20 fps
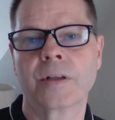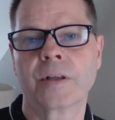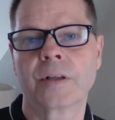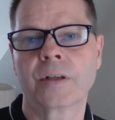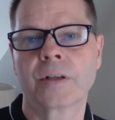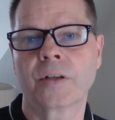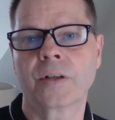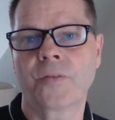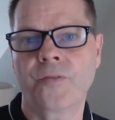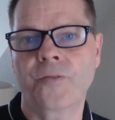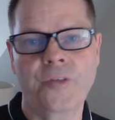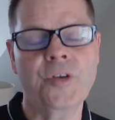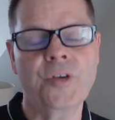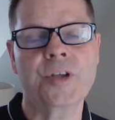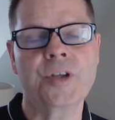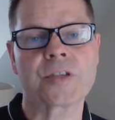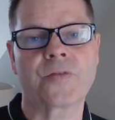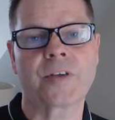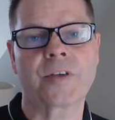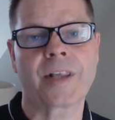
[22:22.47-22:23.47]
The
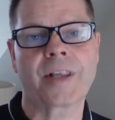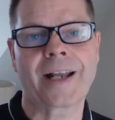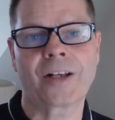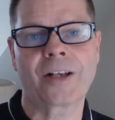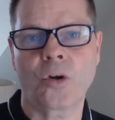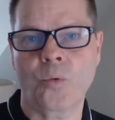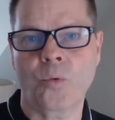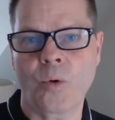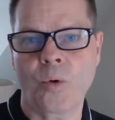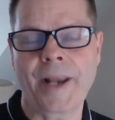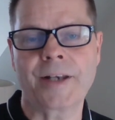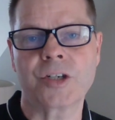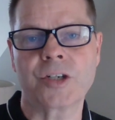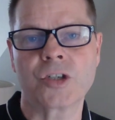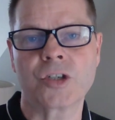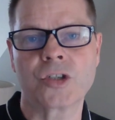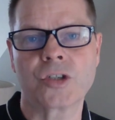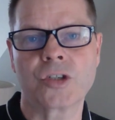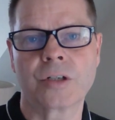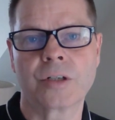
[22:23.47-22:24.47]
thirst for that
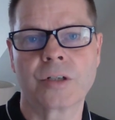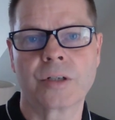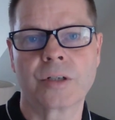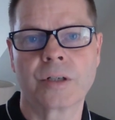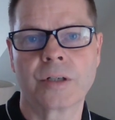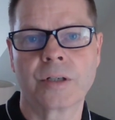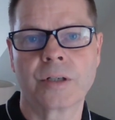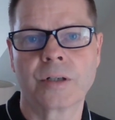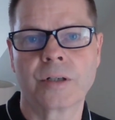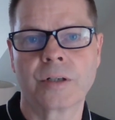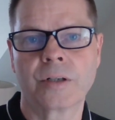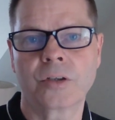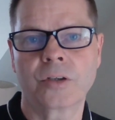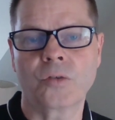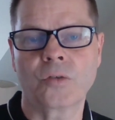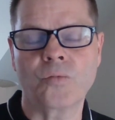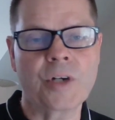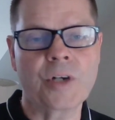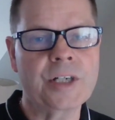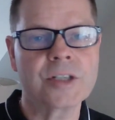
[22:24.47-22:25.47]
quenched, the
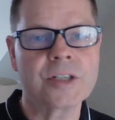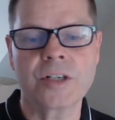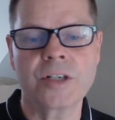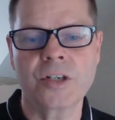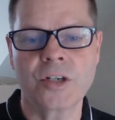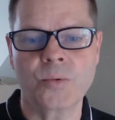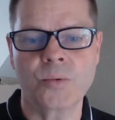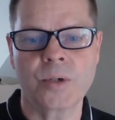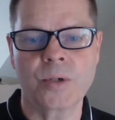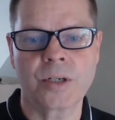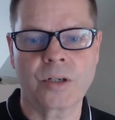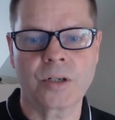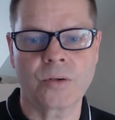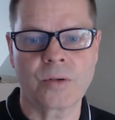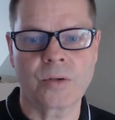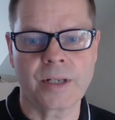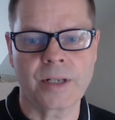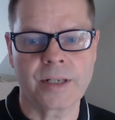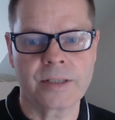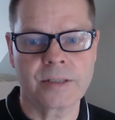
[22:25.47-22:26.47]
reason you were
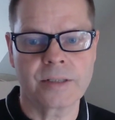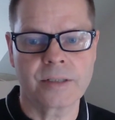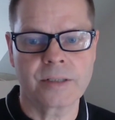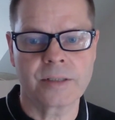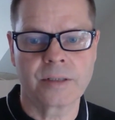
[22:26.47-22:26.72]
created.